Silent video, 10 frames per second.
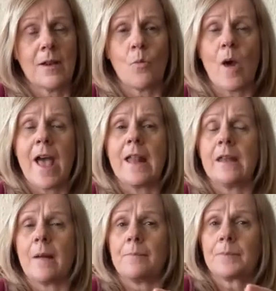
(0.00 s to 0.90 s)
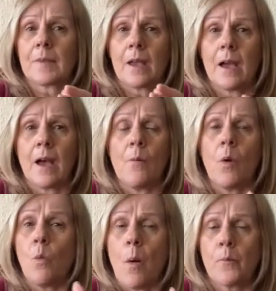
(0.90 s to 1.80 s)
when
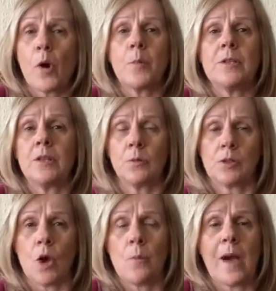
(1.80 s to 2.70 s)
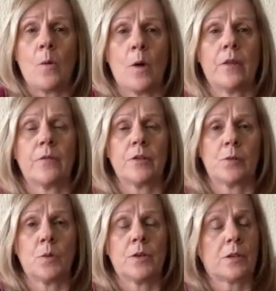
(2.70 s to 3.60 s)
one property that was owned by one of us
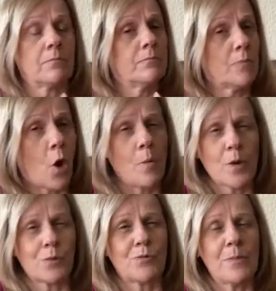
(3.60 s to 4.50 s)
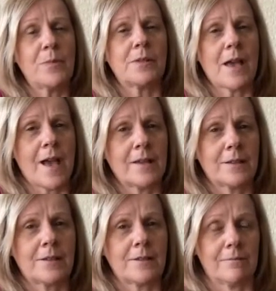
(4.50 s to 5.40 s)
was almost
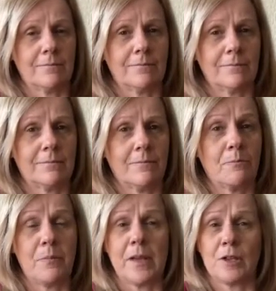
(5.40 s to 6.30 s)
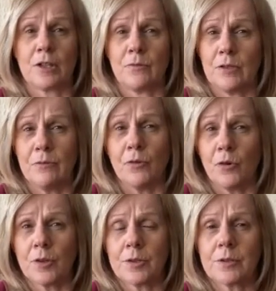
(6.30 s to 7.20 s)
repossessed because of
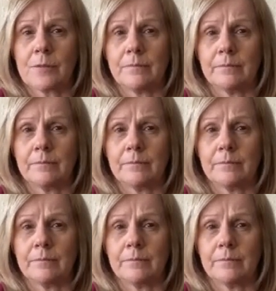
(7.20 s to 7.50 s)
divorce.